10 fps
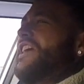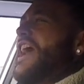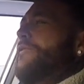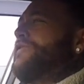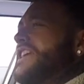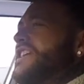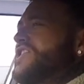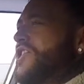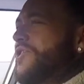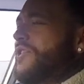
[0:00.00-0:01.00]

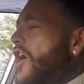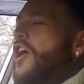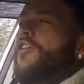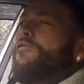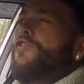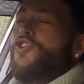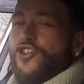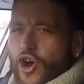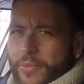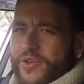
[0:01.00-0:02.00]
Fd2, a
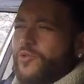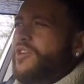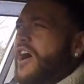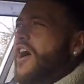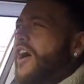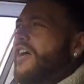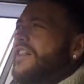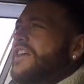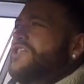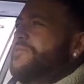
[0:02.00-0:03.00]
phenomenal car
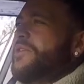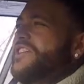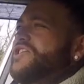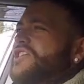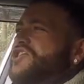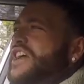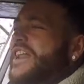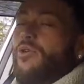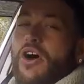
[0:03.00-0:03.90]
to bring to the channel.